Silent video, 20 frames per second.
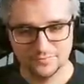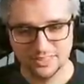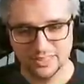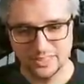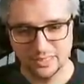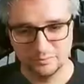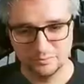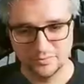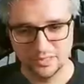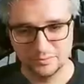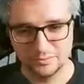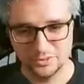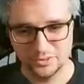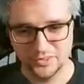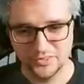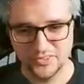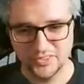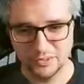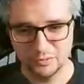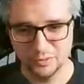Yeah, I'm, I'm
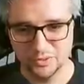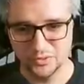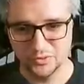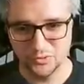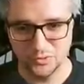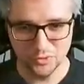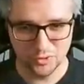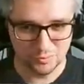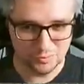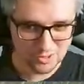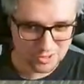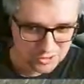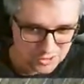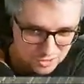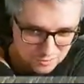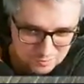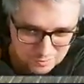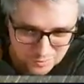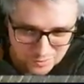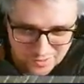gonna stick with the normal
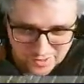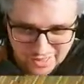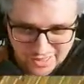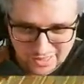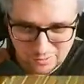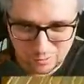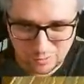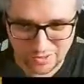jump on that